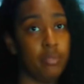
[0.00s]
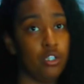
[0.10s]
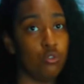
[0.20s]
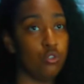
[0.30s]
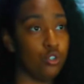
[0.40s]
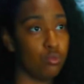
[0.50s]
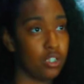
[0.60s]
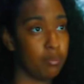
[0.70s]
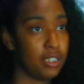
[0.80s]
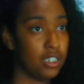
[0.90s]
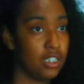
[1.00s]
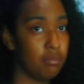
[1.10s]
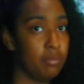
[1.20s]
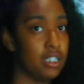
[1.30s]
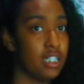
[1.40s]
who you want to become,
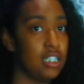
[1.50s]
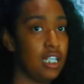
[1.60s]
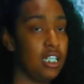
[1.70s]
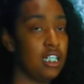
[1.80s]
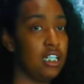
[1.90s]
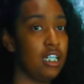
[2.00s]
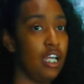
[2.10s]
because at the end of the day,